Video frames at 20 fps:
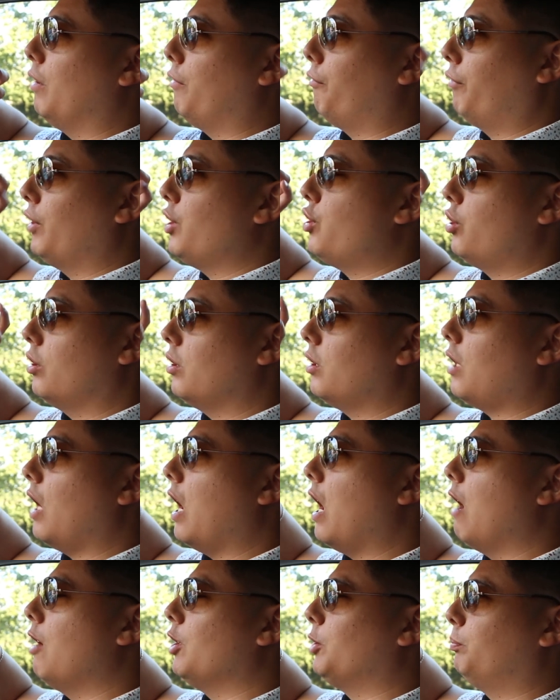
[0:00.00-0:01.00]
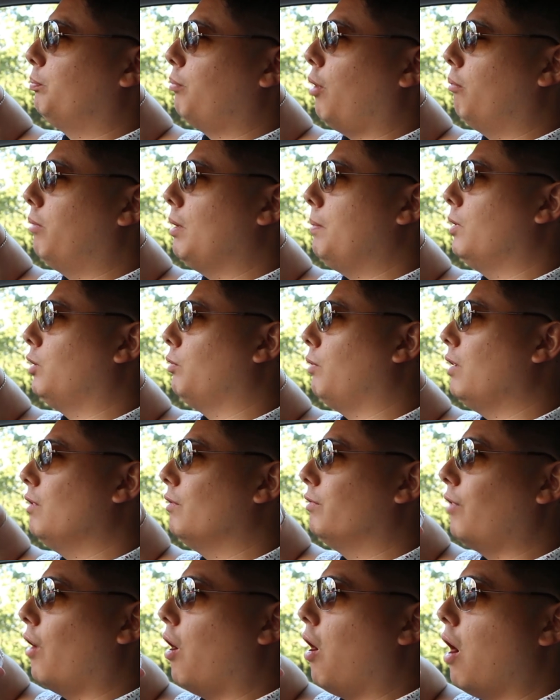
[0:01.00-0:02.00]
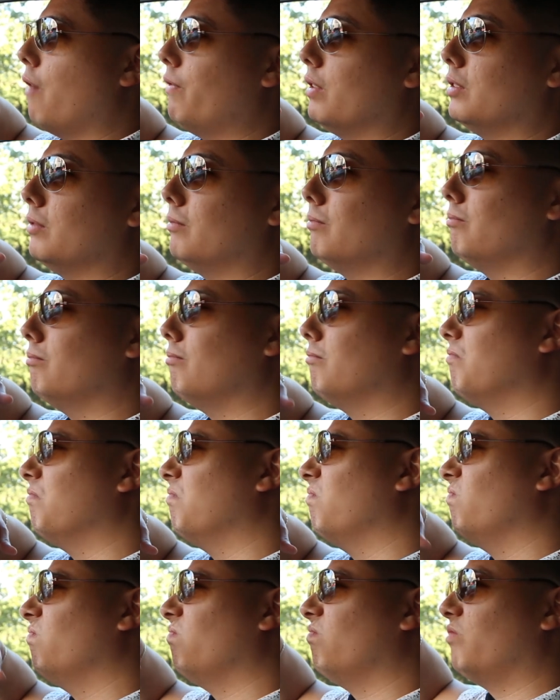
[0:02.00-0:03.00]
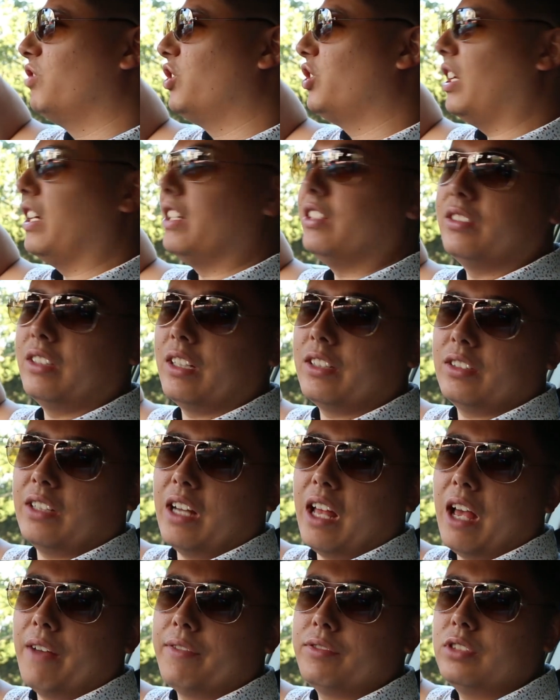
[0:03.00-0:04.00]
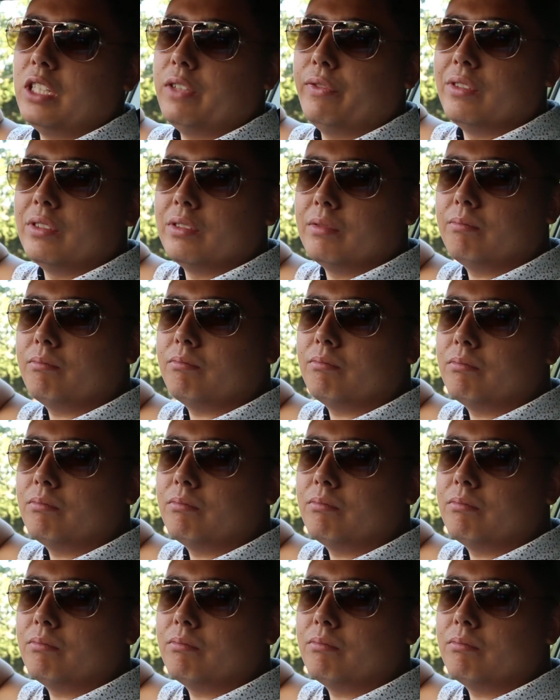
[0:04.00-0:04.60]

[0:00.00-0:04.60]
efficient car is probably between 5 and say 6.5, 7.